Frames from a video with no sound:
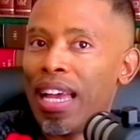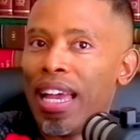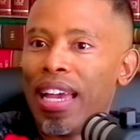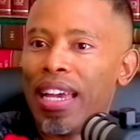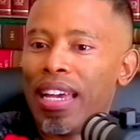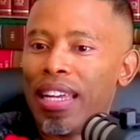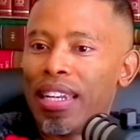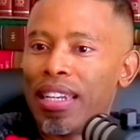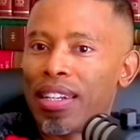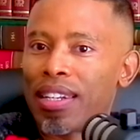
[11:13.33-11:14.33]

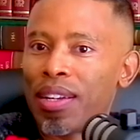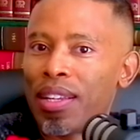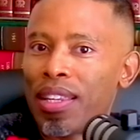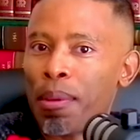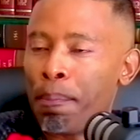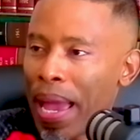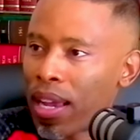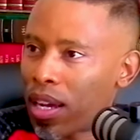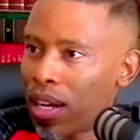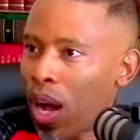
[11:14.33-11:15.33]
And the
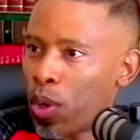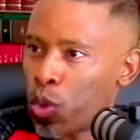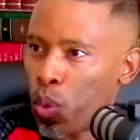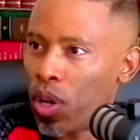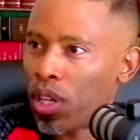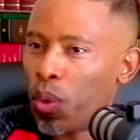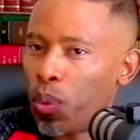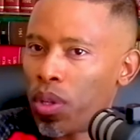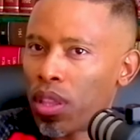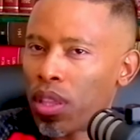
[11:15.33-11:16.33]
banker I was working
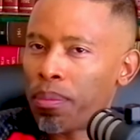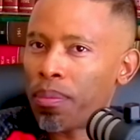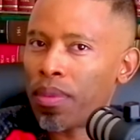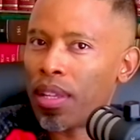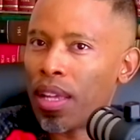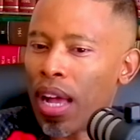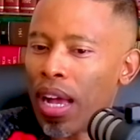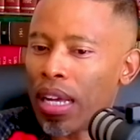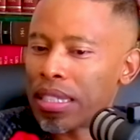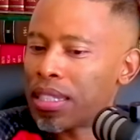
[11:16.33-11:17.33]
with, I
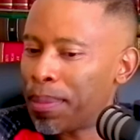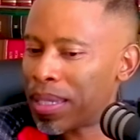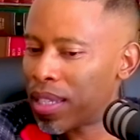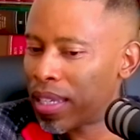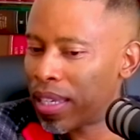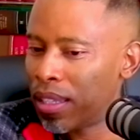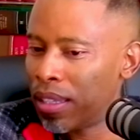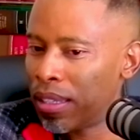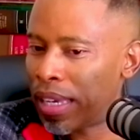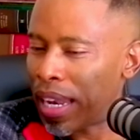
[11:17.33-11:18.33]
asked him, I said,
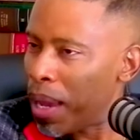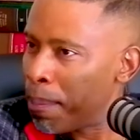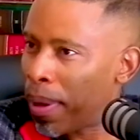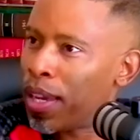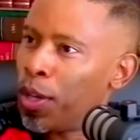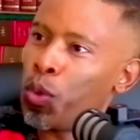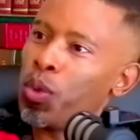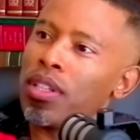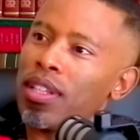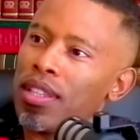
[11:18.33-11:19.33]
can I buy a
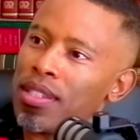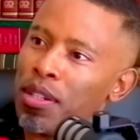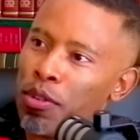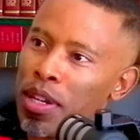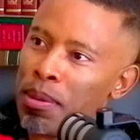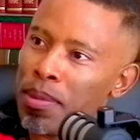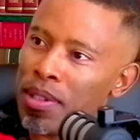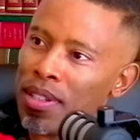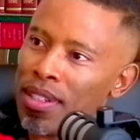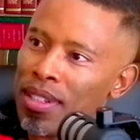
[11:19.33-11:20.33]
unit in this
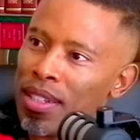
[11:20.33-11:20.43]
development?